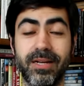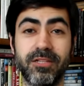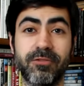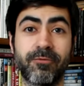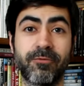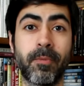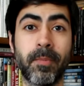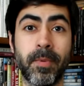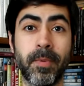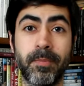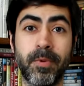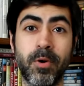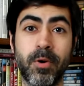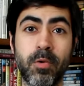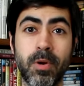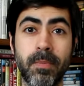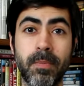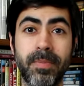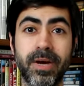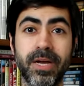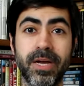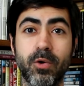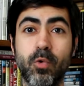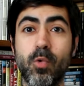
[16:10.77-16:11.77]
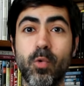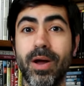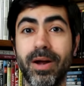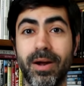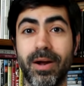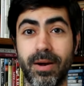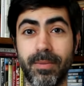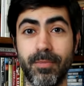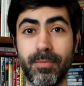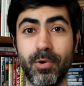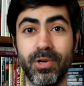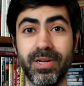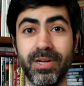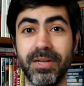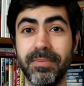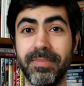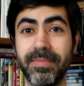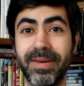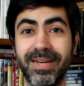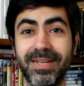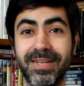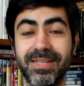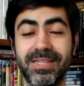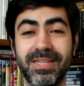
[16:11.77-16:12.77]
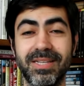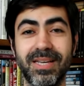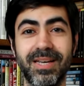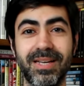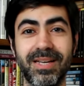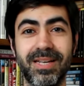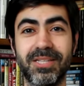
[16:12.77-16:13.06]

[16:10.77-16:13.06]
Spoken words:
It's from a poem by Juan Ramón Jiménez.